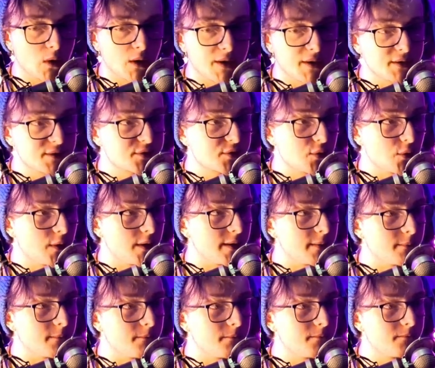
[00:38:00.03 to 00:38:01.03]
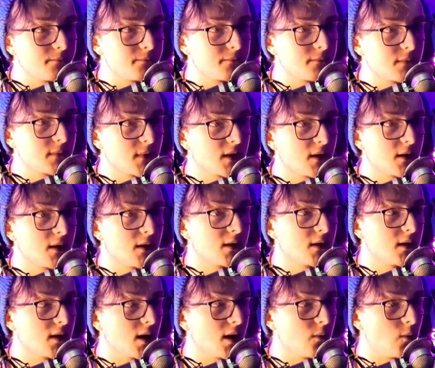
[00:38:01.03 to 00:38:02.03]
in a screen.
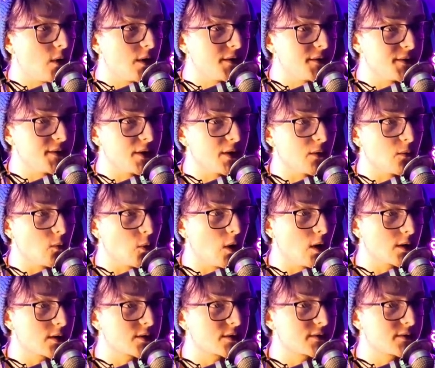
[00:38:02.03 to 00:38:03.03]
I wonder what